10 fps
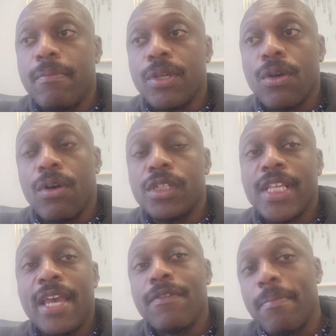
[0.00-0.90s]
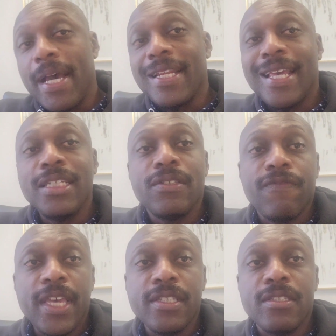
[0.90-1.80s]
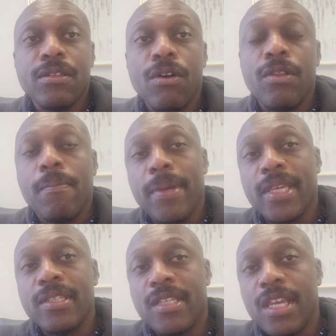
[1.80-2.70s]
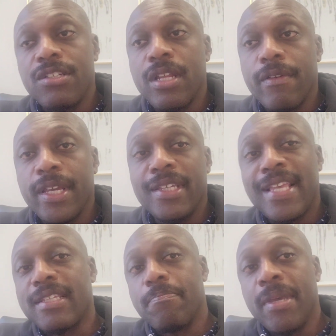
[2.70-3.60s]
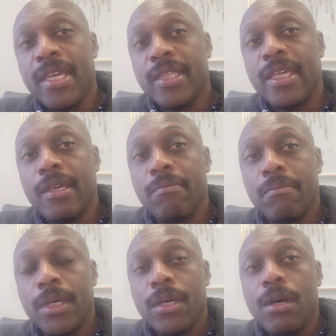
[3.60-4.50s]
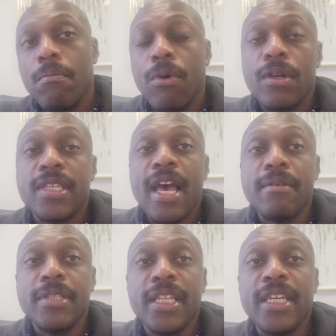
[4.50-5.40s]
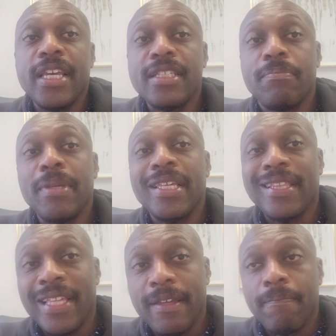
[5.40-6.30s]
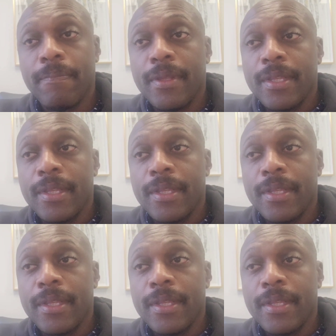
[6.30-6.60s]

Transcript: because everybody that he's faced on the biggest stage there is has beaten him more times than he has beaten them.